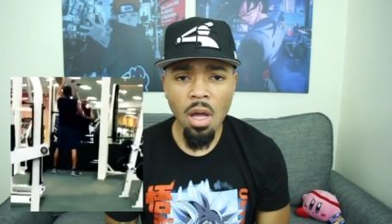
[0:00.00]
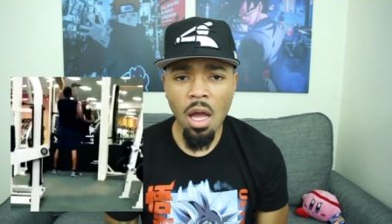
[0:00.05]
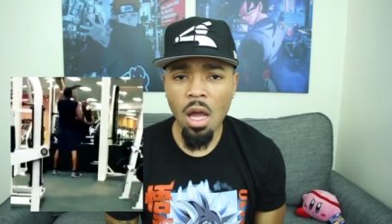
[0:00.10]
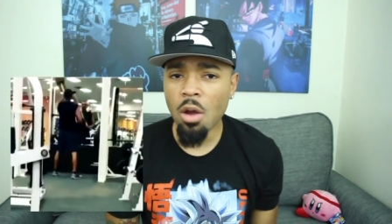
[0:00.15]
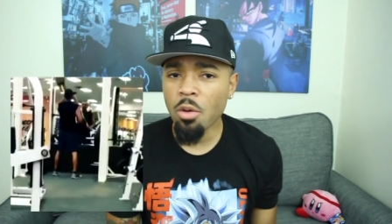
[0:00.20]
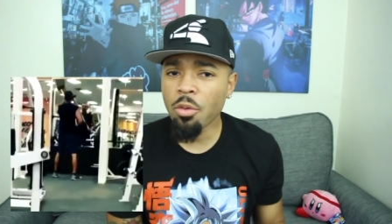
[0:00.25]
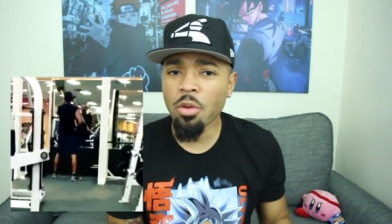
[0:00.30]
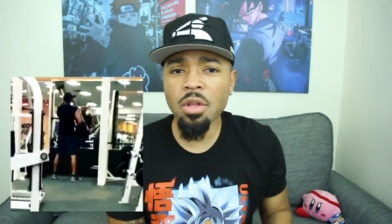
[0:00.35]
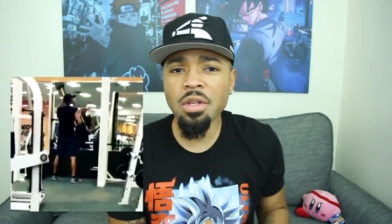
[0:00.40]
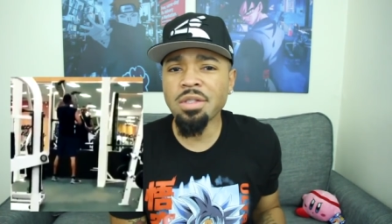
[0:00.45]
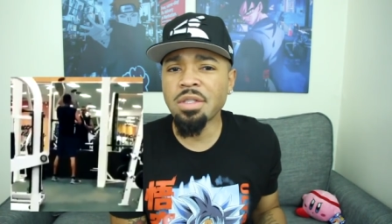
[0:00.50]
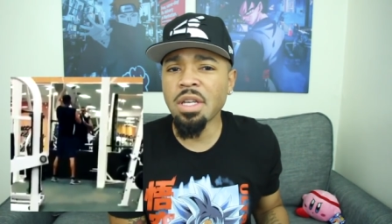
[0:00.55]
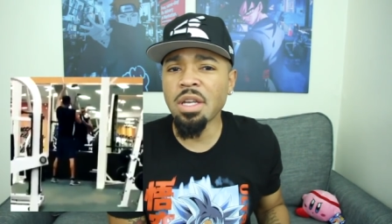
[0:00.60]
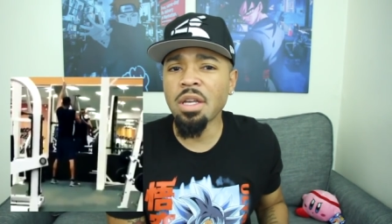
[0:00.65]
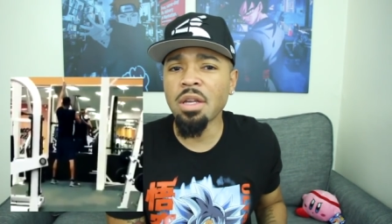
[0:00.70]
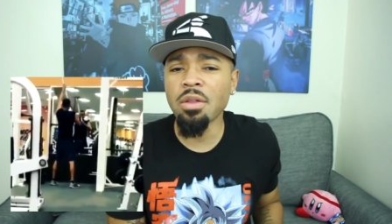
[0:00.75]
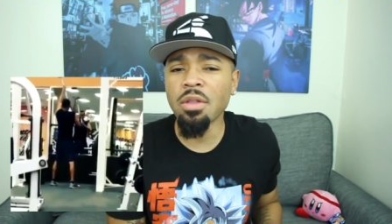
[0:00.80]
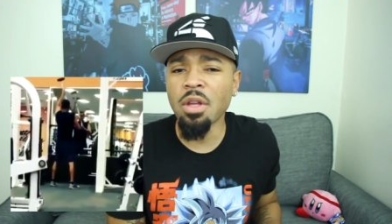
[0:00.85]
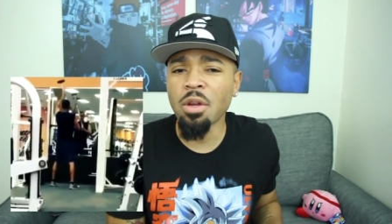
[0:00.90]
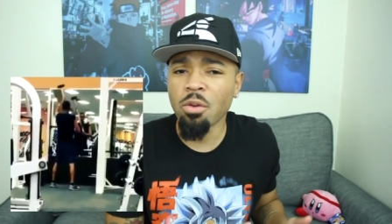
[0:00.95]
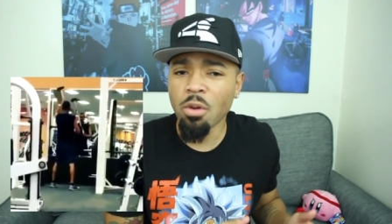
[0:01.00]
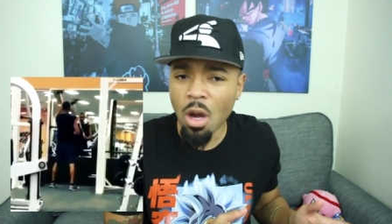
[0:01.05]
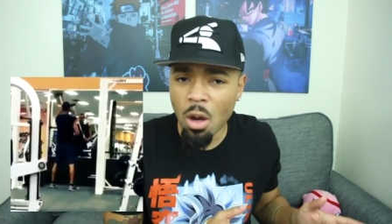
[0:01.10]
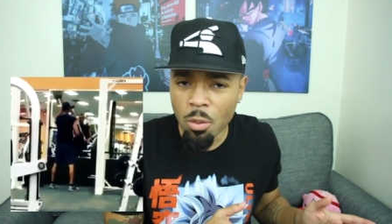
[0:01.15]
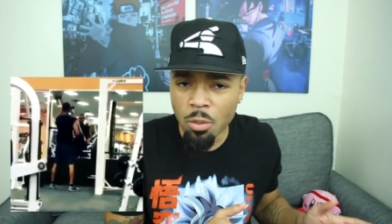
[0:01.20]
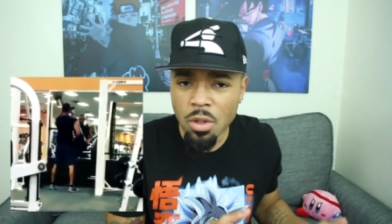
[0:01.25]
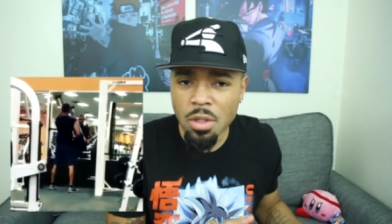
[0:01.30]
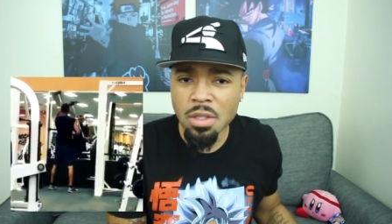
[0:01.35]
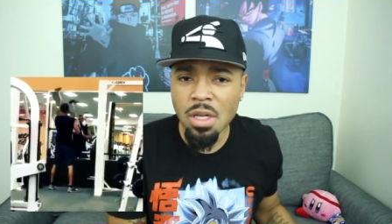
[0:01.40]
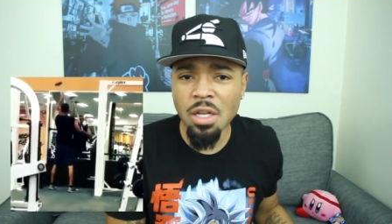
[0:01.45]
I don't really see anything
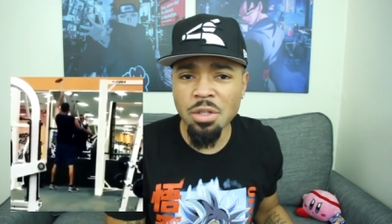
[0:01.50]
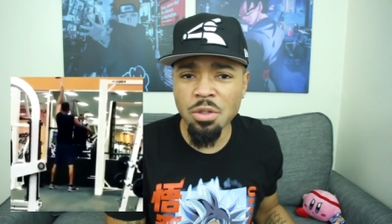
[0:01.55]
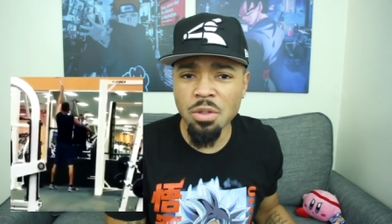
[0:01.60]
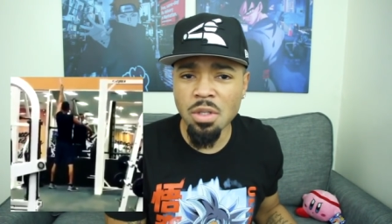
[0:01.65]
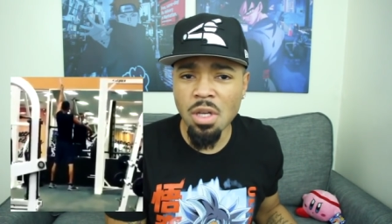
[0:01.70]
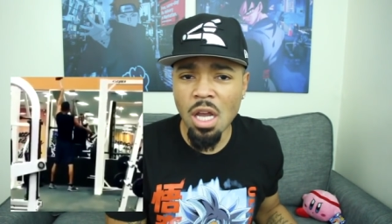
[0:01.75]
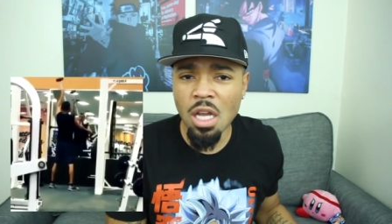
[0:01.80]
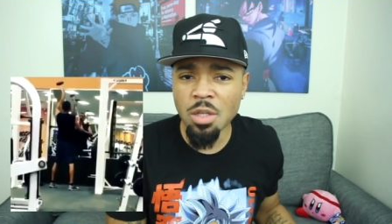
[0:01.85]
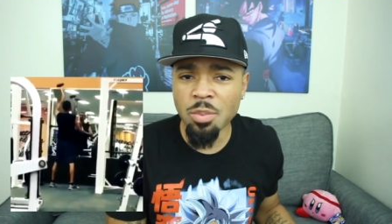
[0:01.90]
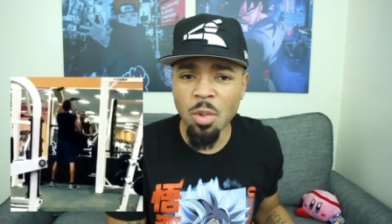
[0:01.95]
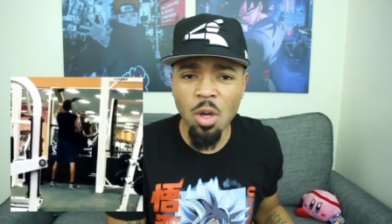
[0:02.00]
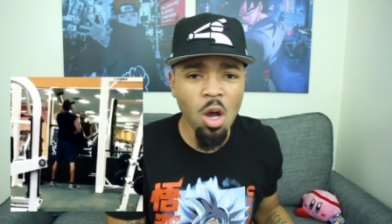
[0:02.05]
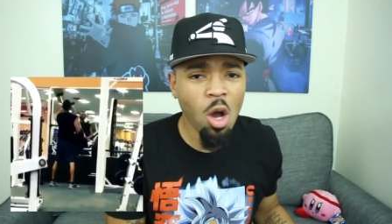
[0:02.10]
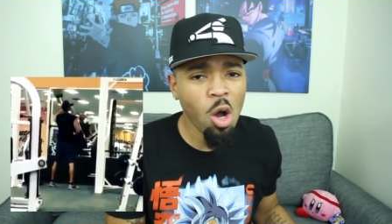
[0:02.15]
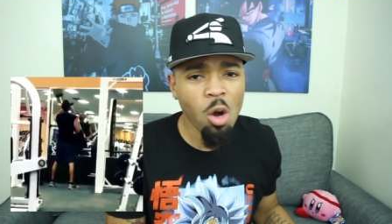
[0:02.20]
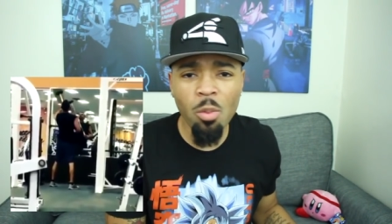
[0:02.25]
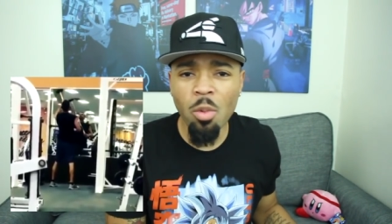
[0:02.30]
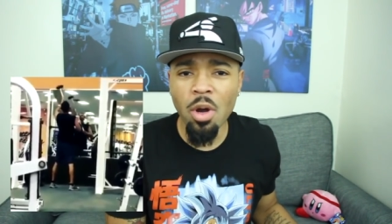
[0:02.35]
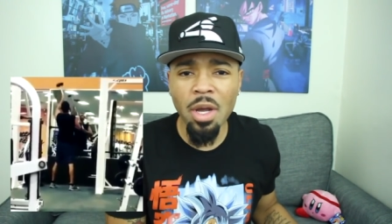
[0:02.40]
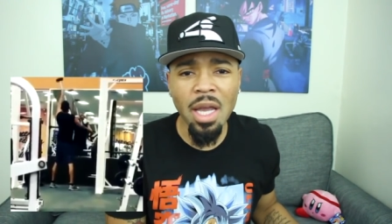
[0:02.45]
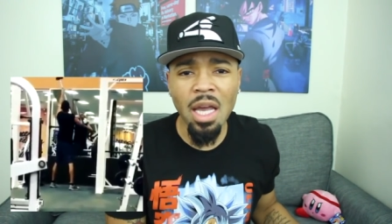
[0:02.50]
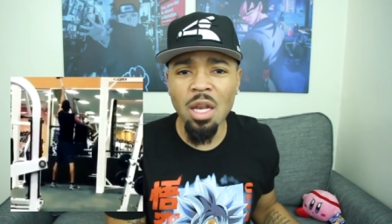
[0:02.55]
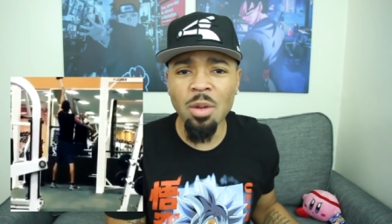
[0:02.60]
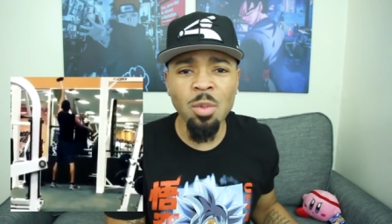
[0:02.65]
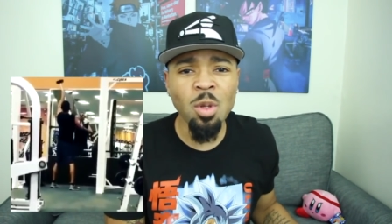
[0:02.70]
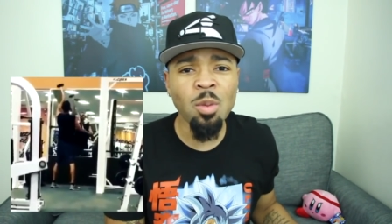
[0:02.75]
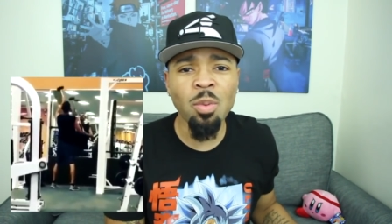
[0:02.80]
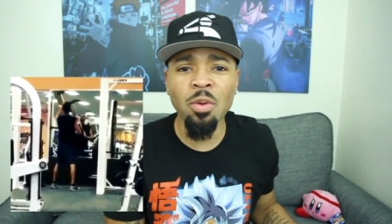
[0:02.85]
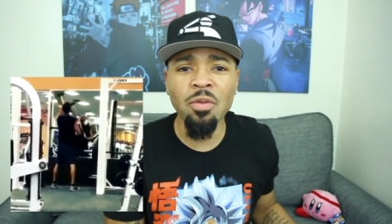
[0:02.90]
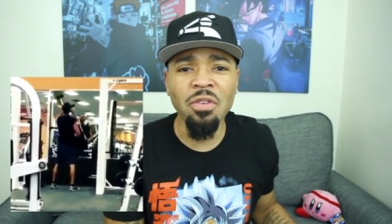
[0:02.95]
wrong with this exercise, but homeboy gotta
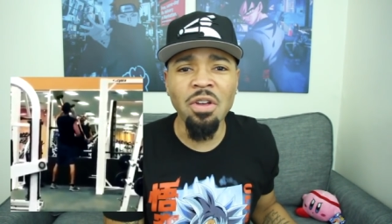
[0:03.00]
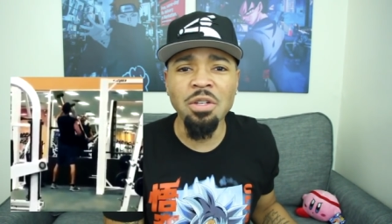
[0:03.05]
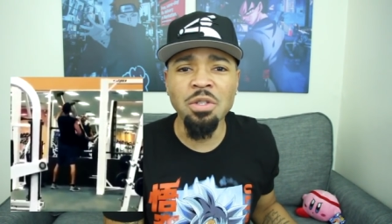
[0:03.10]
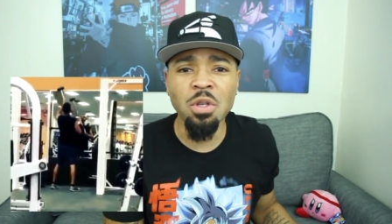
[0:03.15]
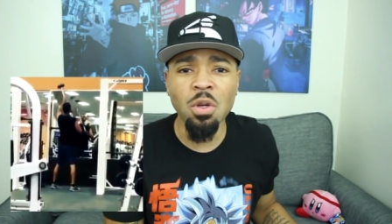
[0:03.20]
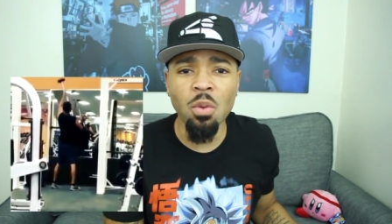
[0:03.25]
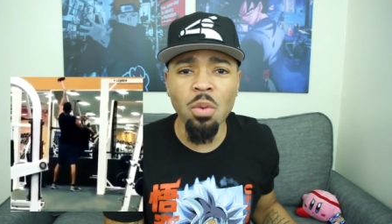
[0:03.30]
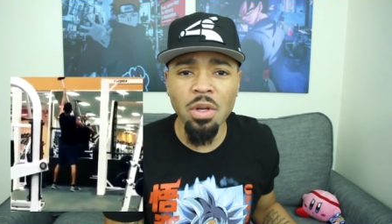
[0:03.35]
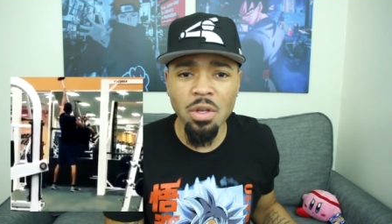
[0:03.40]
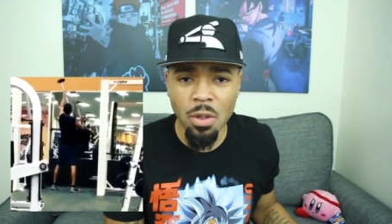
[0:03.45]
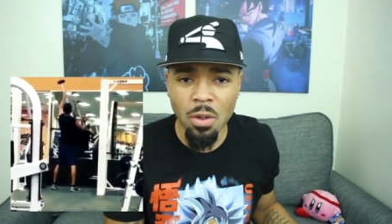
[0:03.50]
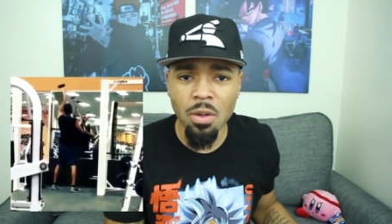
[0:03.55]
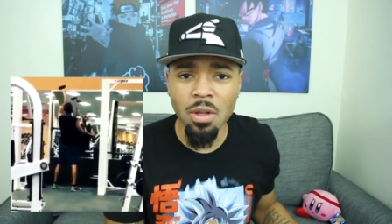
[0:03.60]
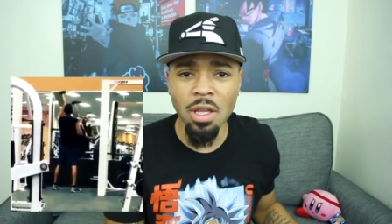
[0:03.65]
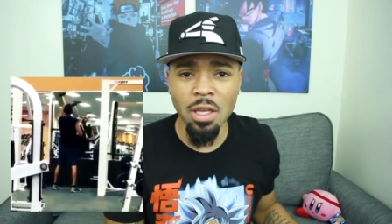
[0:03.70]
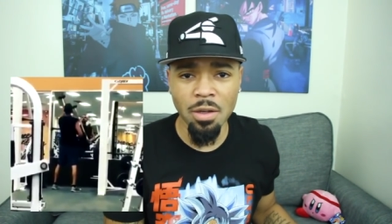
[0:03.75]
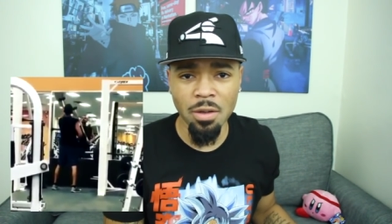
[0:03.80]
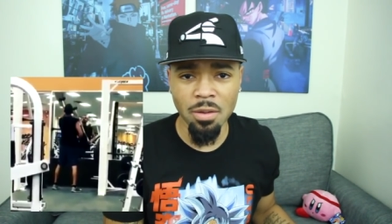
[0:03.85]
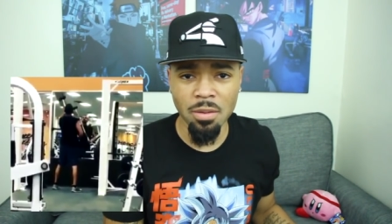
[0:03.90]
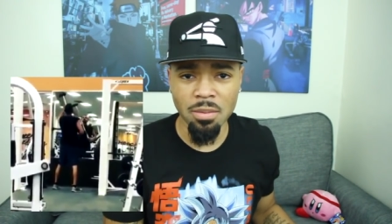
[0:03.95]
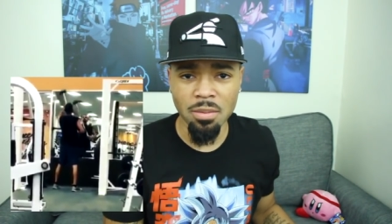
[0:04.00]
be a professional window cleaner.